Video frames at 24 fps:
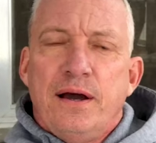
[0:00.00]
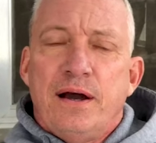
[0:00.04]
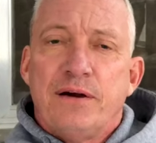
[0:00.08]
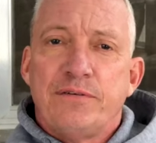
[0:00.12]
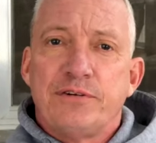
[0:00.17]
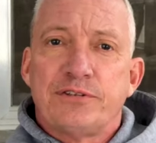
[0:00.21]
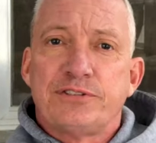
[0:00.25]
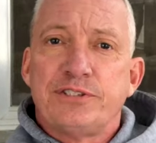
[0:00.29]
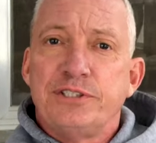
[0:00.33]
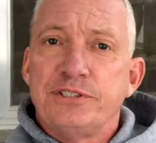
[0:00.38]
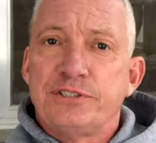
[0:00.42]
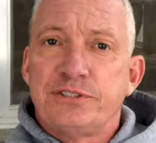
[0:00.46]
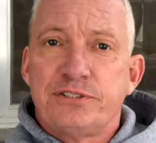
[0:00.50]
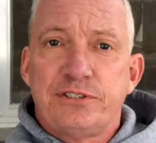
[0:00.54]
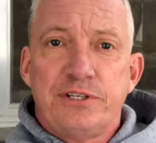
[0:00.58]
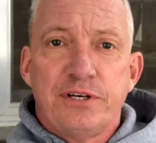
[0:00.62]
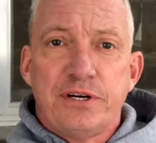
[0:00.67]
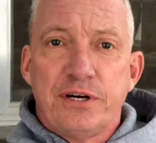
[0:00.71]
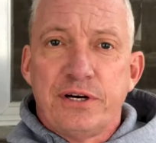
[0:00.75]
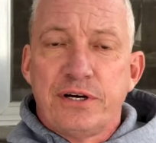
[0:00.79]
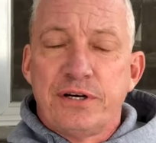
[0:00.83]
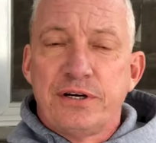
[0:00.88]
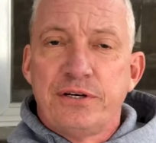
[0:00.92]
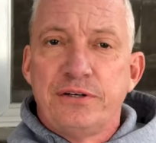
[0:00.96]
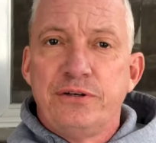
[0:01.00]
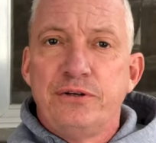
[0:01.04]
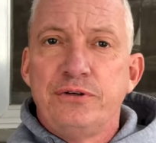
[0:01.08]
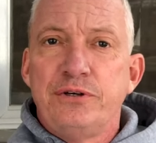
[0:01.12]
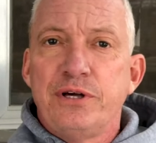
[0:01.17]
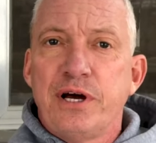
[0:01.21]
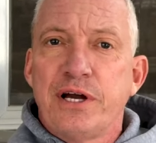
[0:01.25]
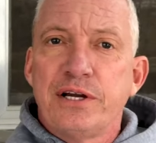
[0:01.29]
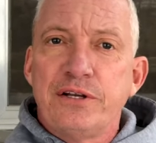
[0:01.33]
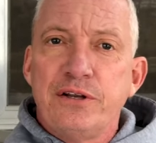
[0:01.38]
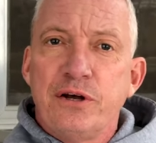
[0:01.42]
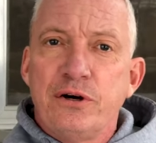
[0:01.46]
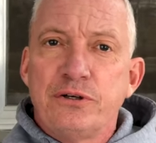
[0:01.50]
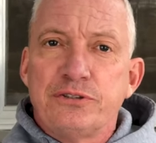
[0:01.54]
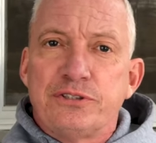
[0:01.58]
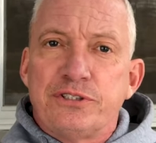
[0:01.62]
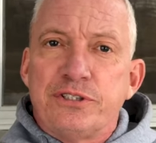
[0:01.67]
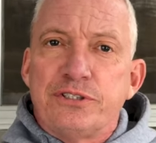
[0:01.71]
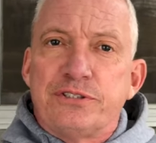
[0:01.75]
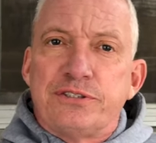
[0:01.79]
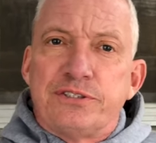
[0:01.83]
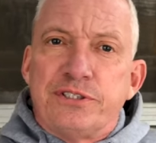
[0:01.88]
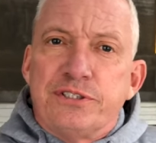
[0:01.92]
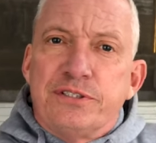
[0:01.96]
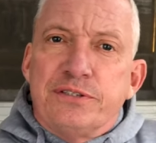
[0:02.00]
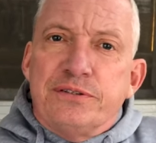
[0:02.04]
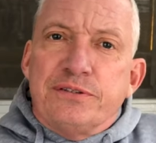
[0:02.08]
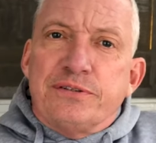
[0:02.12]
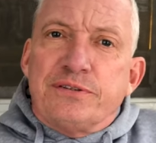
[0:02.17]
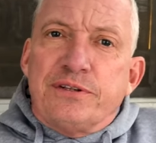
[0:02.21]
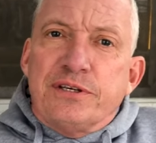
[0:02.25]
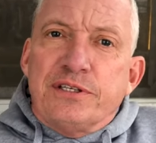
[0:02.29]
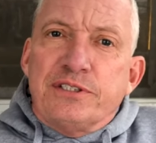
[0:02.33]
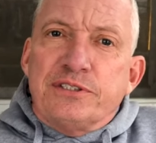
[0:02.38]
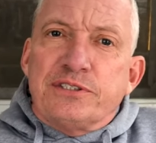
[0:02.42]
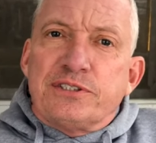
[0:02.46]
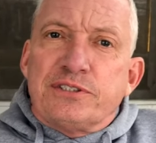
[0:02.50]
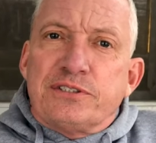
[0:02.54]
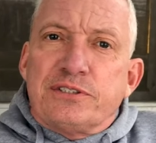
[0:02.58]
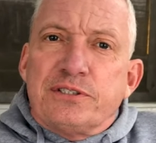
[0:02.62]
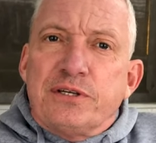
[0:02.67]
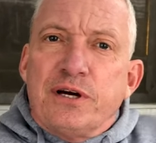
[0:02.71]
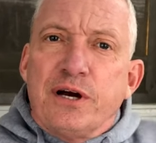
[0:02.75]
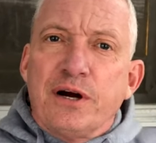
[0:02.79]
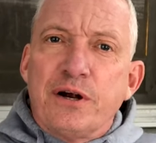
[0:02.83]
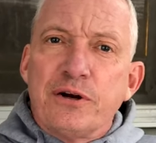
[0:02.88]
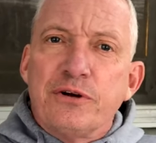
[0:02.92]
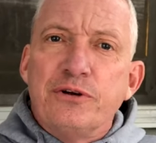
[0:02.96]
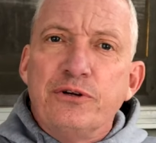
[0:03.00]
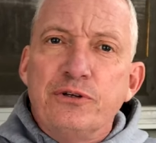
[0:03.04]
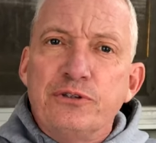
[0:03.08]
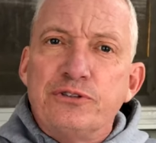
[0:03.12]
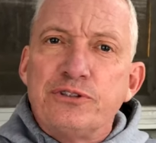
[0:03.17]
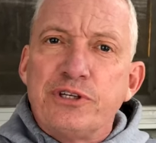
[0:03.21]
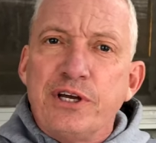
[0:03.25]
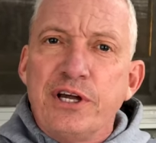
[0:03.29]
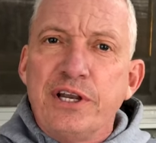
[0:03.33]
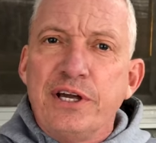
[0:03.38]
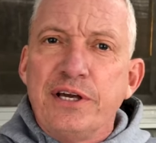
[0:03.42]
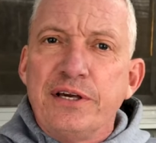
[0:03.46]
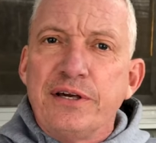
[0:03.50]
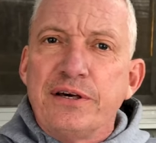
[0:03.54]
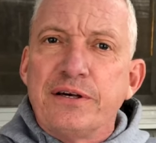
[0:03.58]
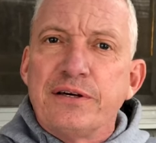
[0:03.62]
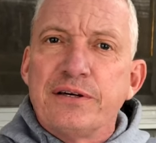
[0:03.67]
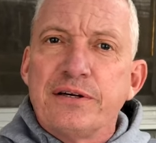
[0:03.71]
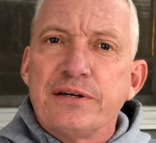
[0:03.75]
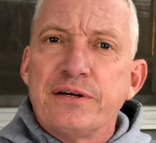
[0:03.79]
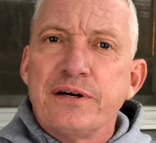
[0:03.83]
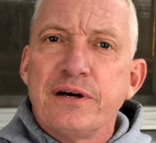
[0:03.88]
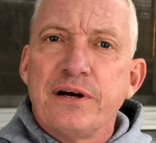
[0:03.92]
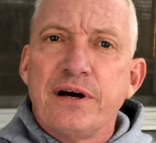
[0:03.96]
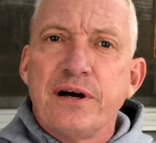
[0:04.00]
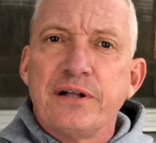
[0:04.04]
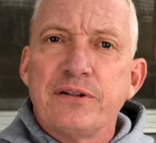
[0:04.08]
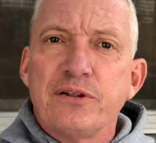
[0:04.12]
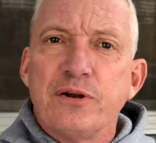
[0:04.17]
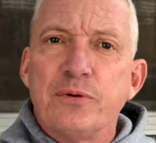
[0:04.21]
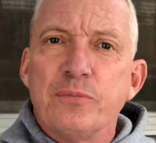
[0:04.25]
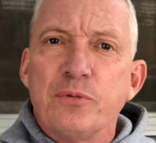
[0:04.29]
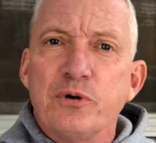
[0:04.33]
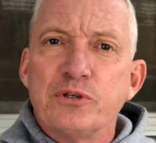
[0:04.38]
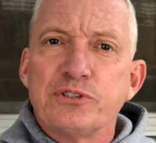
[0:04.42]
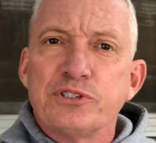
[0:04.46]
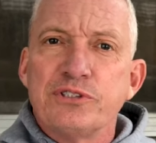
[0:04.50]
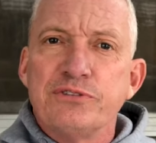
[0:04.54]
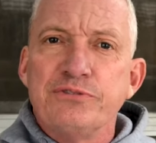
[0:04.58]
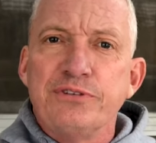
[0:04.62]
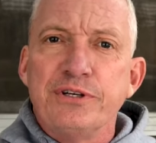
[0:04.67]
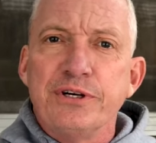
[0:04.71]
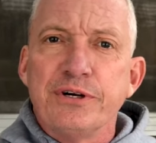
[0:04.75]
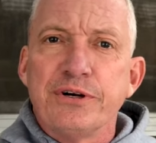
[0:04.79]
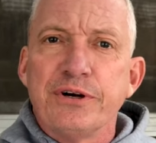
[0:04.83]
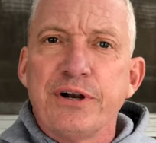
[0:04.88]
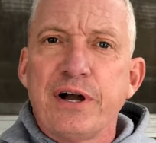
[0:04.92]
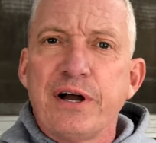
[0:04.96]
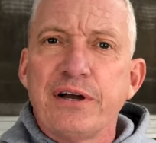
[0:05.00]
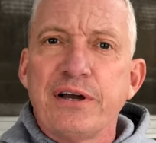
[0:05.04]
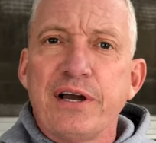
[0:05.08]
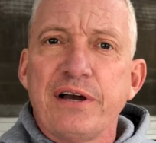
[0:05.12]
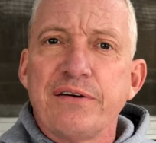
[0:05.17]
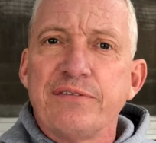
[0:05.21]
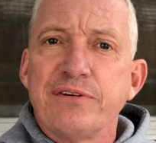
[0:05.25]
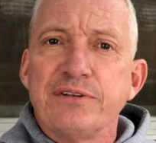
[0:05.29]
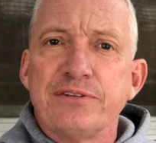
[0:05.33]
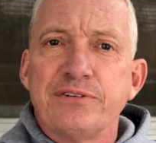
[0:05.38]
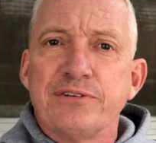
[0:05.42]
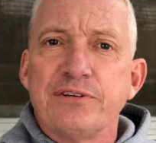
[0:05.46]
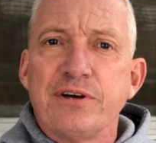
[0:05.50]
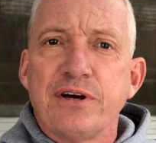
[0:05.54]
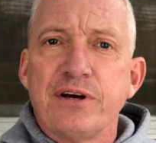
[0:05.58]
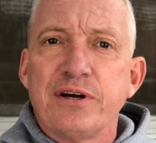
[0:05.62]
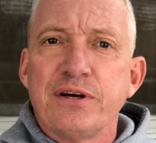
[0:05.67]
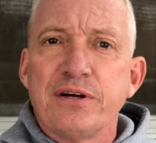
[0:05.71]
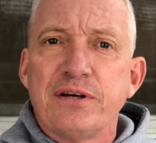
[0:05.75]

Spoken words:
Ever since the new diagnosis and things, our news getting a little more severe, I haven't